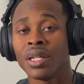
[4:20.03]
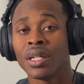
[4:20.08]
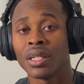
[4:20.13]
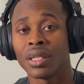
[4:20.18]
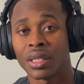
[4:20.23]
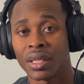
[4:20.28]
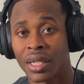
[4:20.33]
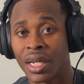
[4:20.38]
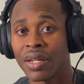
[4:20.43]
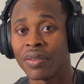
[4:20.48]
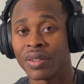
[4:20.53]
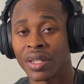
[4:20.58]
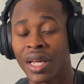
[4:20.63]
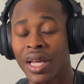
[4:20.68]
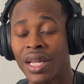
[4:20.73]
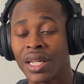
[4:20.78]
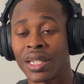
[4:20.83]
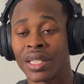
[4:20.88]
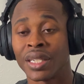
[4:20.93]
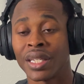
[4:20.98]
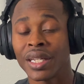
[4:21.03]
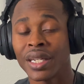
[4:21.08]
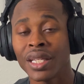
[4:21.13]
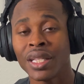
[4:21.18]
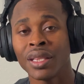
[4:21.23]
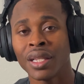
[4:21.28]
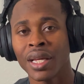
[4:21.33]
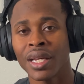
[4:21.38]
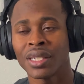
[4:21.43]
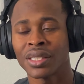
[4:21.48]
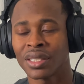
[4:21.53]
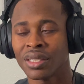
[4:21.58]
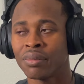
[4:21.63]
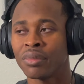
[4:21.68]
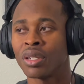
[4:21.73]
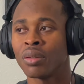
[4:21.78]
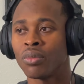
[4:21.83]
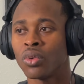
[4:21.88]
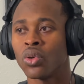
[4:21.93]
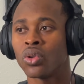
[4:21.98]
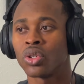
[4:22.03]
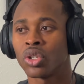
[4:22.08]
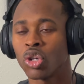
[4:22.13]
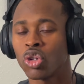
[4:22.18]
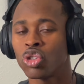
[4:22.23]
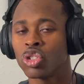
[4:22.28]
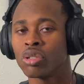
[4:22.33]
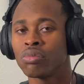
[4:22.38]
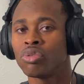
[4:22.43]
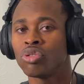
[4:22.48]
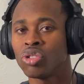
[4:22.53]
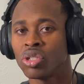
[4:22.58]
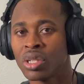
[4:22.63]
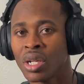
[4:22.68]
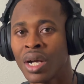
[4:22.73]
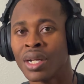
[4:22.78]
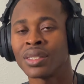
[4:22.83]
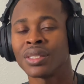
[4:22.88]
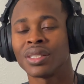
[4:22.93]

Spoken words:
Devin Haney. Did he land some of the more noticeable shots?